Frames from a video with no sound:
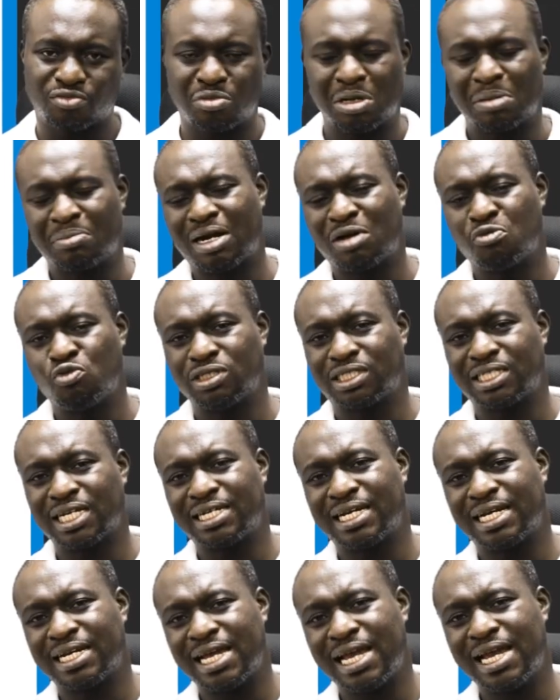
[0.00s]
Remember, we
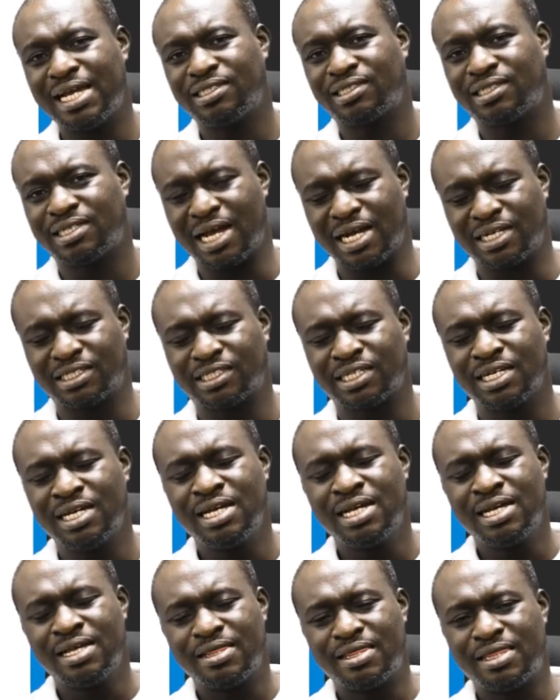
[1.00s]
said that insects,
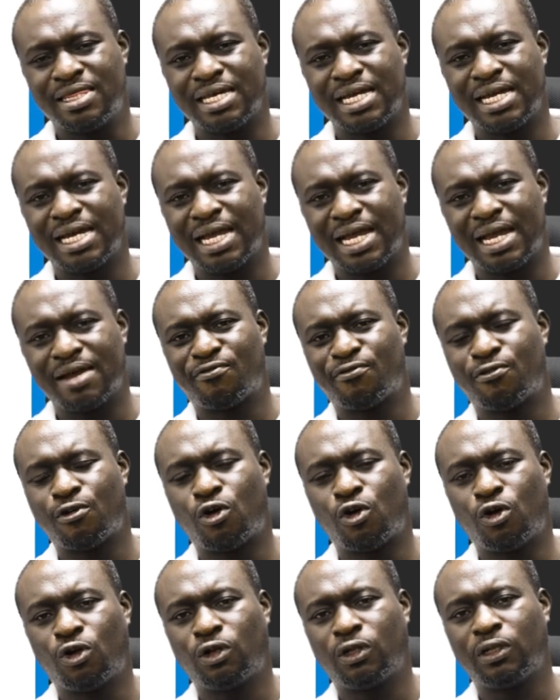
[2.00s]
they
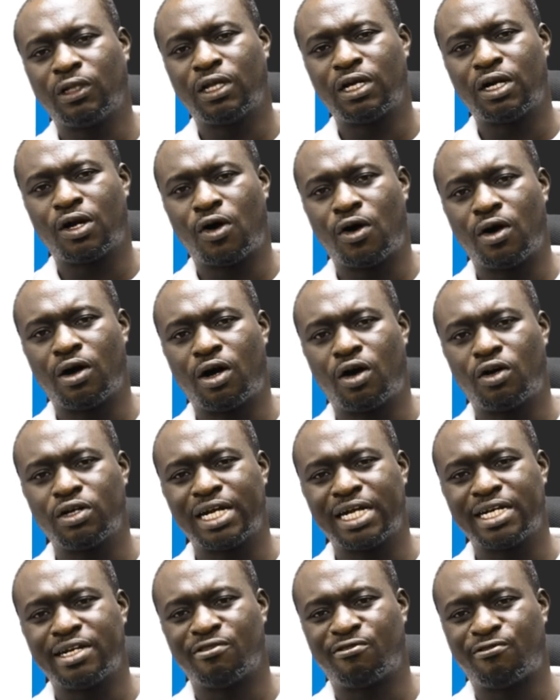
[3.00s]
fall
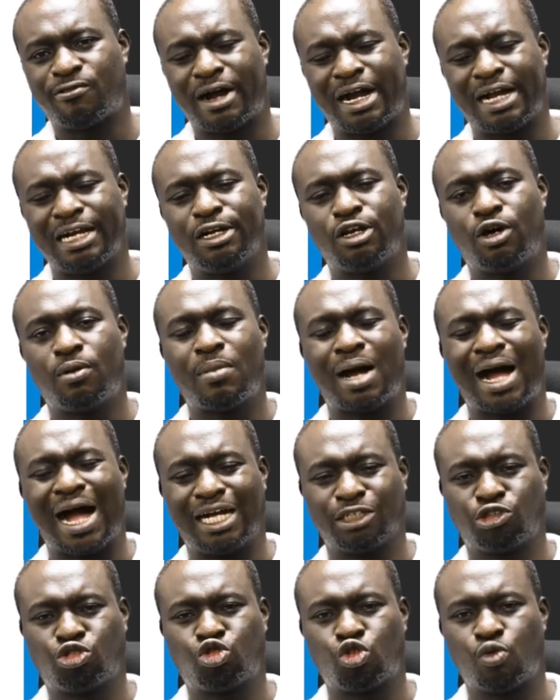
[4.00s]
under the phylum
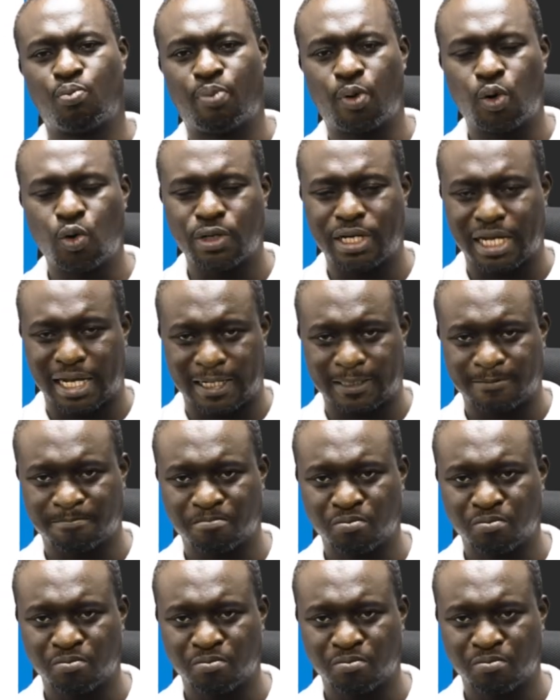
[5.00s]
Arthropoda.